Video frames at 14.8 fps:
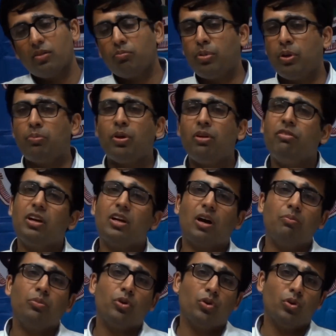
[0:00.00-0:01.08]
people will
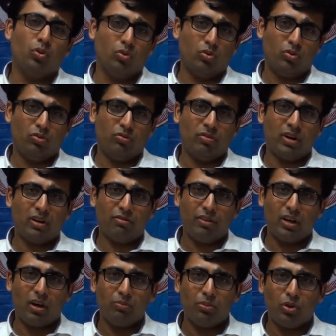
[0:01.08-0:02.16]
come to you, work
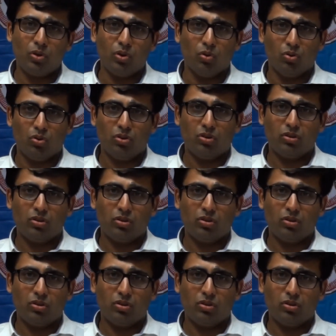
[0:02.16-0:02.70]
will come to you.